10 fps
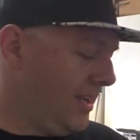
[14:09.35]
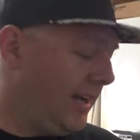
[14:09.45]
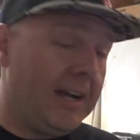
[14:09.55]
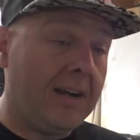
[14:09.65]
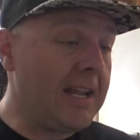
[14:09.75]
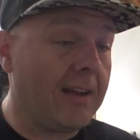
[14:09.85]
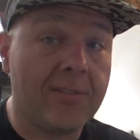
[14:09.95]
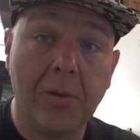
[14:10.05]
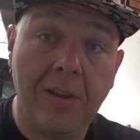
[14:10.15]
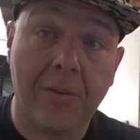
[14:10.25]
uh, yeah,
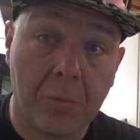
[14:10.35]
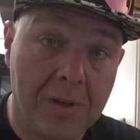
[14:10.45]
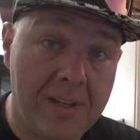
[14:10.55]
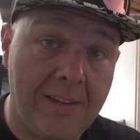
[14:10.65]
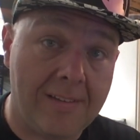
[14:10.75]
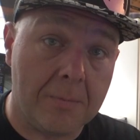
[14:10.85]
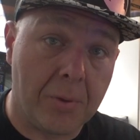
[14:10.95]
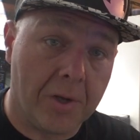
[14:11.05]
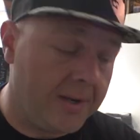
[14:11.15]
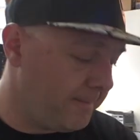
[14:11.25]
so these are really easy to
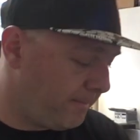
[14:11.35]
put on.